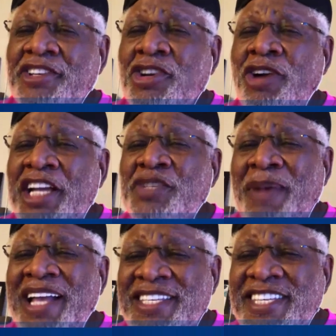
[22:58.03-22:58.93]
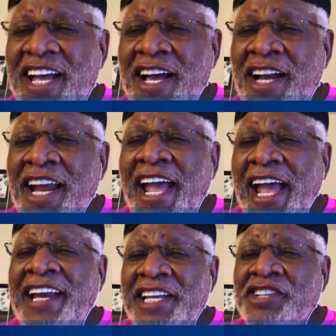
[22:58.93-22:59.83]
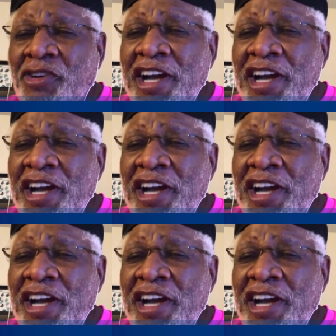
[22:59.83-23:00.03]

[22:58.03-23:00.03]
So he's my son, and he's the